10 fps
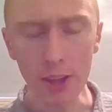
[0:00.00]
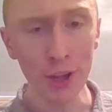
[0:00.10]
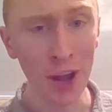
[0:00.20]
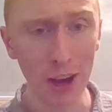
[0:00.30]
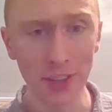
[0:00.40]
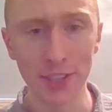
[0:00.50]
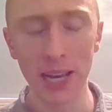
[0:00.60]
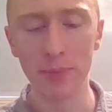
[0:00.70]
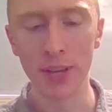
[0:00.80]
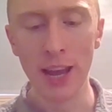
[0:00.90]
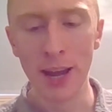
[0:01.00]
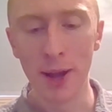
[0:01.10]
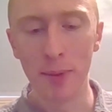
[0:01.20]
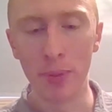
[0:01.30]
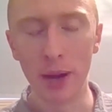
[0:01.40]
concepts,
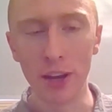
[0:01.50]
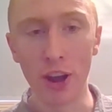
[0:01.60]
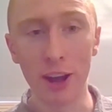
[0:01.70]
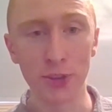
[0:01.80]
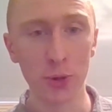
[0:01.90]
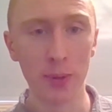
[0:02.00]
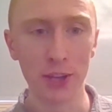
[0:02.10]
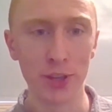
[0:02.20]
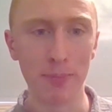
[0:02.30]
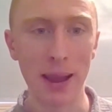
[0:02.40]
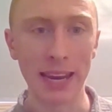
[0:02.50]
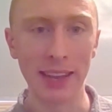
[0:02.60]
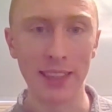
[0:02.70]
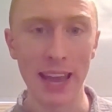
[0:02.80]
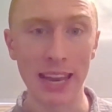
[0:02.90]
but not so much in
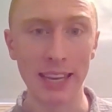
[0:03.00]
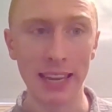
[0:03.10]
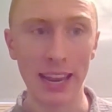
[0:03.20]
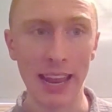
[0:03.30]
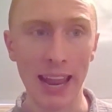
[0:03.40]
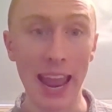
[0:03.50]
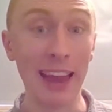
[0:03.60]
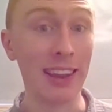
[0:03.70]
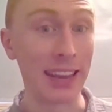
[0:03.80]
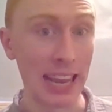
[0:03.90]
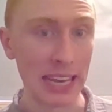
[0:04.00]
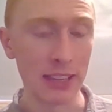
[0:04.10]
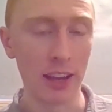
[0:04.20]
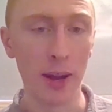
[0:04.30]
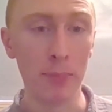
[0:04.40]
making that
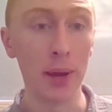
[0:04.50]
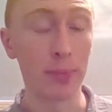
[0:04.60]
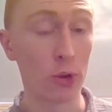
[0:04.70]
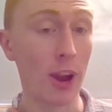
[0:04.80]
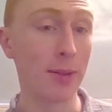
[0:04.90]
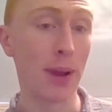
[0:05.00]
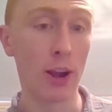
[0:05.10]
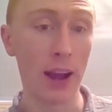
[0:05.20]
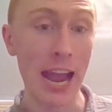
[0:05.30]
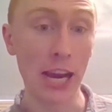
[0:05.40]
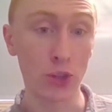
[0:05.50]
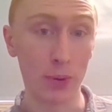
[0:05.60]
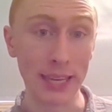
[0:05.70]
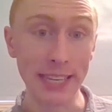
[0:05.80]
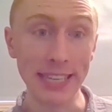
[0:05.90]
elegant. But Greg Bear
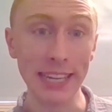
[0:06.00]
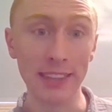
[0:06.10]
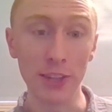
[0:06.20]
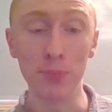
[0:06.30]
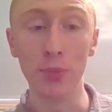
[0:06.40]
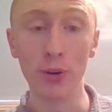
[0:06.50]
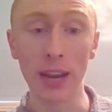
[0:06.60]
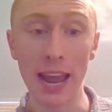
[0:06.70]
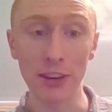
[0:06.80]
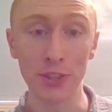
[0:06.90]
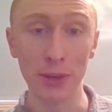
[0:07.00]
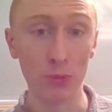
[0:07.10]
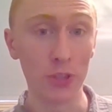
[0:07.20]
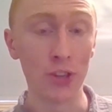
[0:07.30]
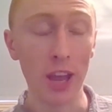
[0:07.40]
actually did. This book actually
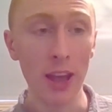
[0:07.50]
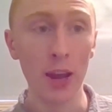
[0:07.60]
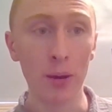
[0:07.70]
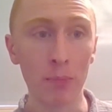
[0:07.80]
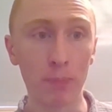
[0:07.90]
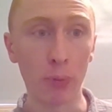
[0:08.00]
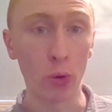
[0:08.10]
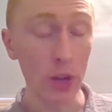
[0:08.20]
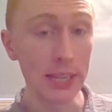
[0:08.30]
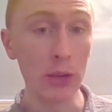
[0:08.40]
was pretty